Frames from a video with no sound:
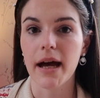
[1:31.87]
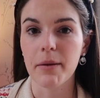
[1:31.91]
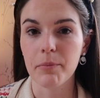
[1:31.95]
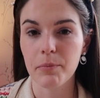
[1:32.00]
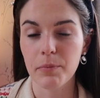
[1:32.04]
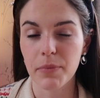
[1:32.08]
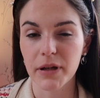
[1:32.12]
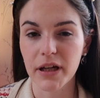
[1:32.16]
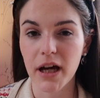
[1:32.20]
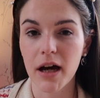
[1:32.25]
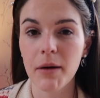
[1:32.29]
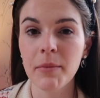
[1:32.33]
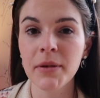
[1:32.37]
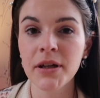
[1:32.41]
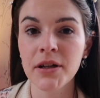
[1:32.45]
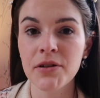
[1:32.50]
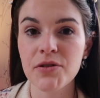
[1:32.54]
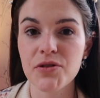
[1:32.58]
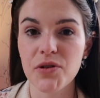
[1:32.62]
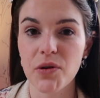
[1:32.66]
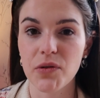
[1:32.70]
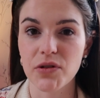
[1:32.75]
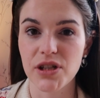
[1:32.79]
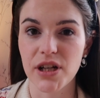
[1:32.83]
And becoming a
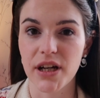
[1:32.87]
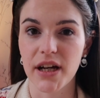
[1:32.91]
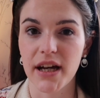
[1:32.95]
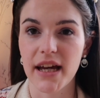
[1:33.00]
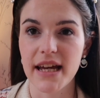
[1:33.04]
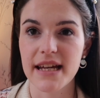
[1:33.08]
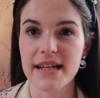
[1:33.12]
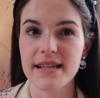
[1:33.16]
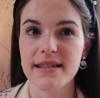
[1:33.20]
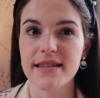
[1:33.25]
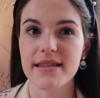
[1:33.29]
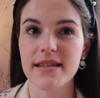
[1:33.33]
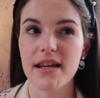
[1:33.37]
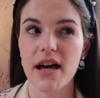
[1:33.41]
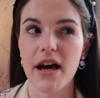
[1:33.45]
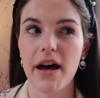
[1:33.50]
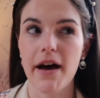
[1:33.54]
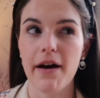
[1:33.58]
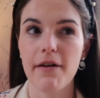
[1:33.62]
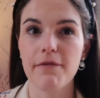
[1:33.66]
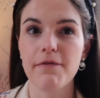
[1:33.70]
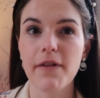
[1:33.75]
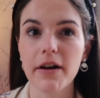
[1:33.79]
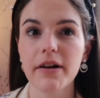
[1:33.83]
doctor is
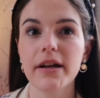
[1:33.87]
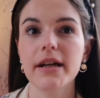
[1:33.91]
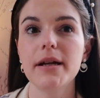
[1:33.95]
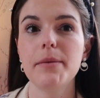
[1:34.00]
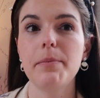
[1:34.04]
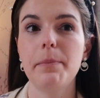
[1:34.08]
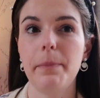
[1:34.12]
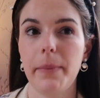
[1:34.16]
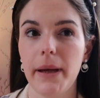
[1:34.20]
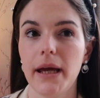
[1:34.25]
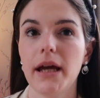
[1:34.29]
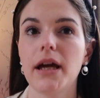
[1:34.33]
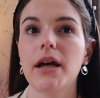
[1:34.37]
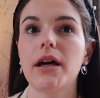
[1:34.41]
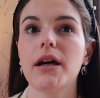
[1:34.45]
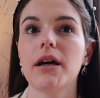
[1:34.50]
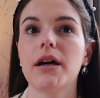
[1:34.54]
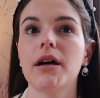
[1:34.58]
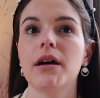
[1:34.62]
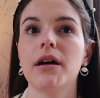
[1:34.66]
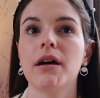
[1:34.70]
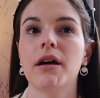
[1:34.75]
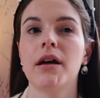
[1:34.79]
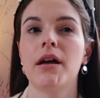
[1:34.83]
a very
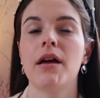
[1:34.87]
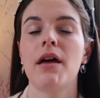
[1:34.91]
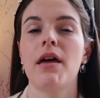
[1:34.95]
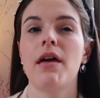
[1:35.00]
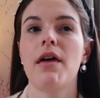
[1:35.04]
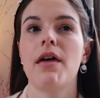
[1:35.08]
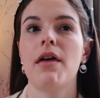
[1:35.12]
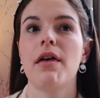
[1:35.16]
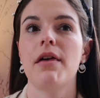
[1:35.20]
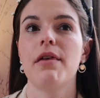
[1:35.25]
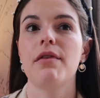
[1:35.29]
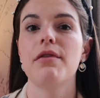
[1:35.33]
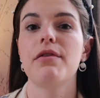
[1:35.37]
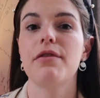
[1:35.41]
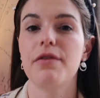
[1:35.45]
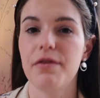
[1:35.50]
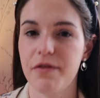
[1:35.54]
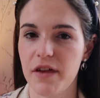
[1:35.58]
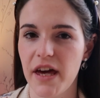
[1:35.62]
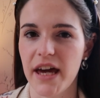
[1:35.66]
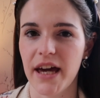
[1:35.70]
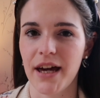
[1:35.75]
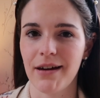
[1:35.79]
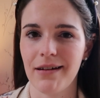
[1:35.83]
big
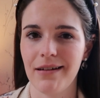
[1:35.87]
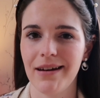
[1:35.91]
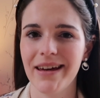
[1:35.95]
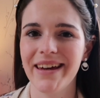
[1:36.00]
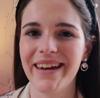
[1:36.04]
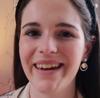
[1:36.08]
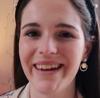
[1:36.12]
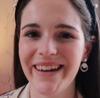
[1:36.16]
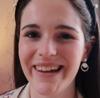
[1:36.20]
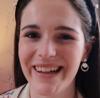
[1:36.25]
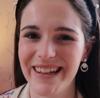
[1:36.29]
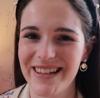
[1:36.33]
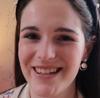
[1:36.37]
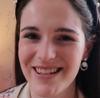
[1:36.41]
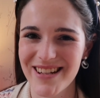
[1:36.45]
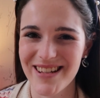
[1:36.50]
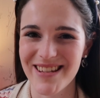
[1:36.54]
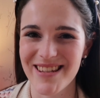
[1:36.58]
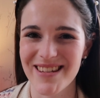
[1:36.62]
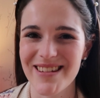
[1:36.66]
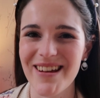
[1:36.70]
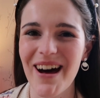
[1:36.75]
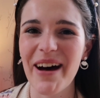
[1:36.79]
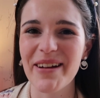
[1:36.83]
thing to
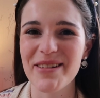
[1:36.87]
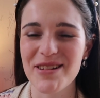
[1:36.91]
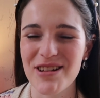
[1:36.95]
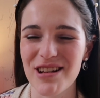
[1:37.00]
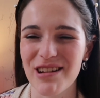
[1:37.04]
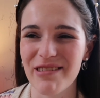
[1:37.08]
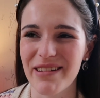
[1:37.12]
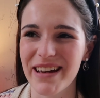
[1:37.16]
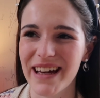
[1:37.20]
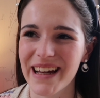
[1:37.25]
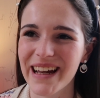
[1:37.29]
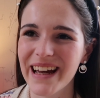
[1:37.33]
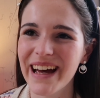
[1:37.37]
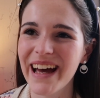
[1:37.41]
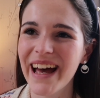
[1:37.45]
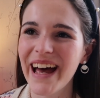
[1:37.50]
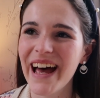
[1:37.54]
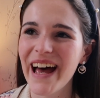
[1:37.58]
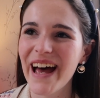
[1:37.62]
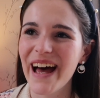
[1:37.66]
start doing.